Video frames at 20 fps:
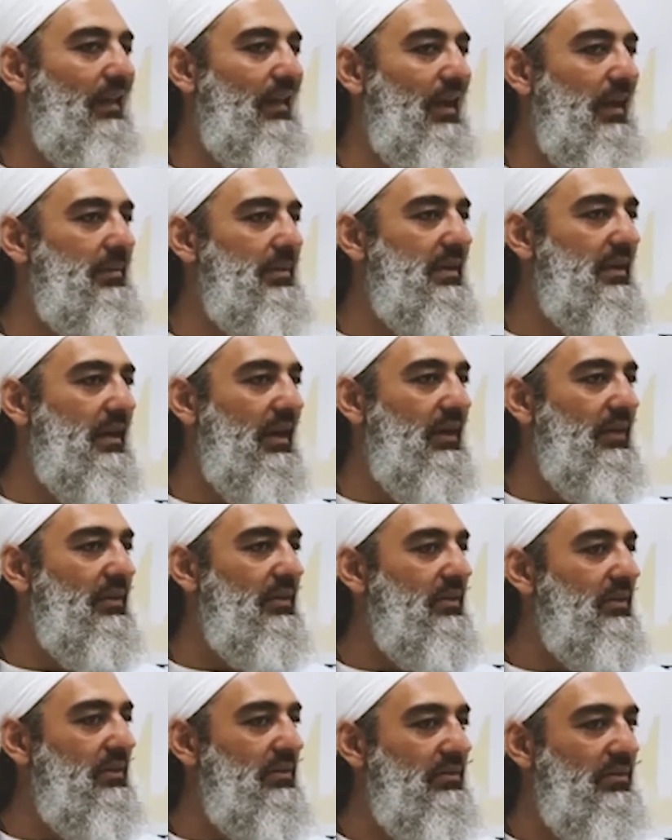come and go,
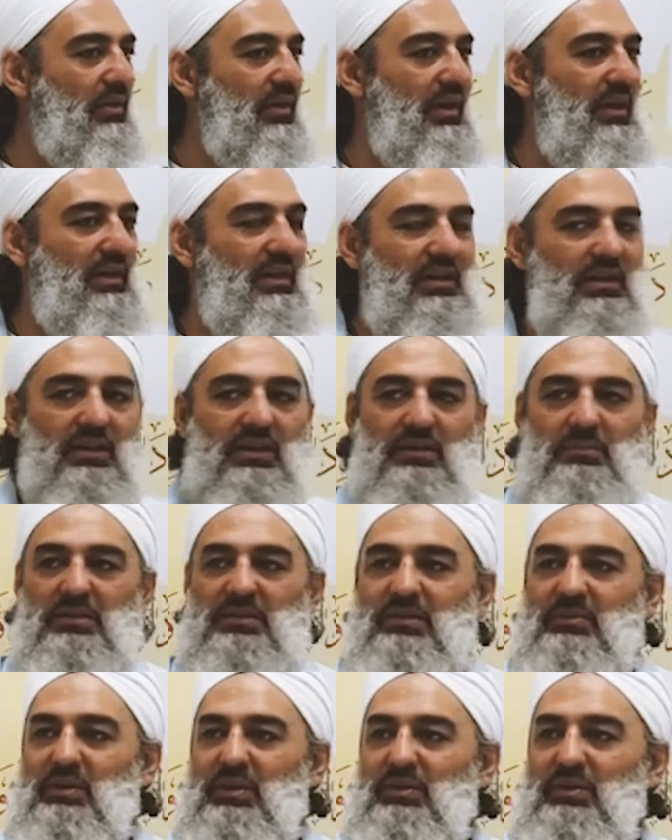right? But
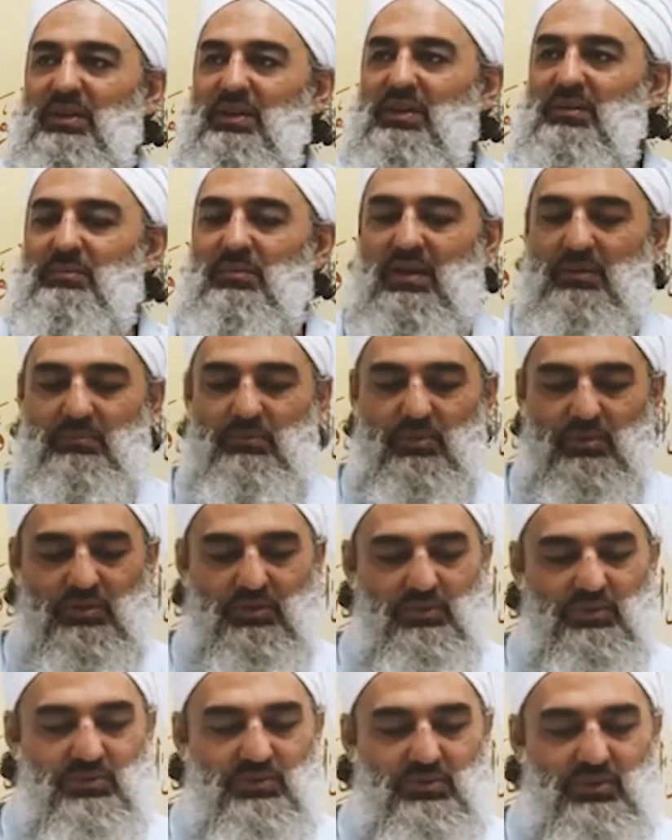we're reading a book
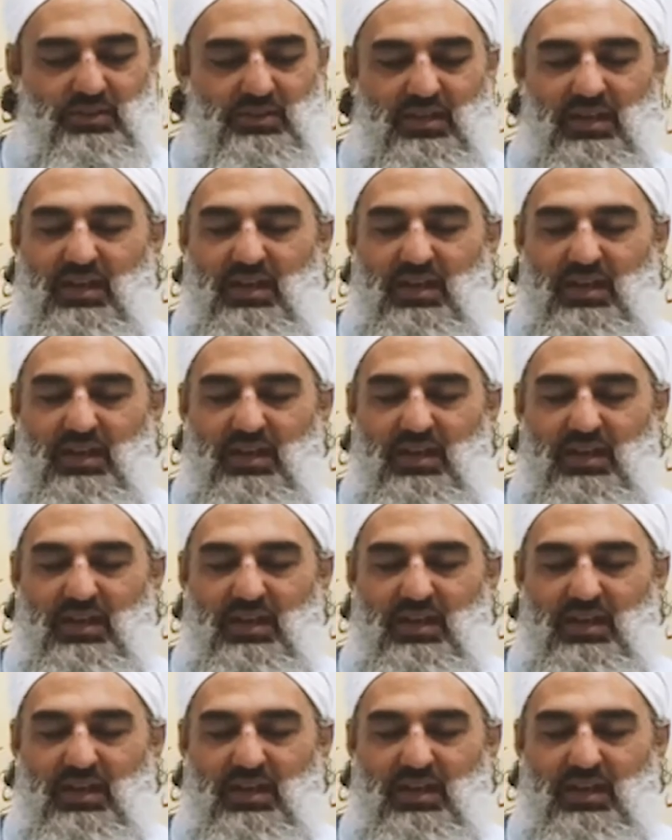that was written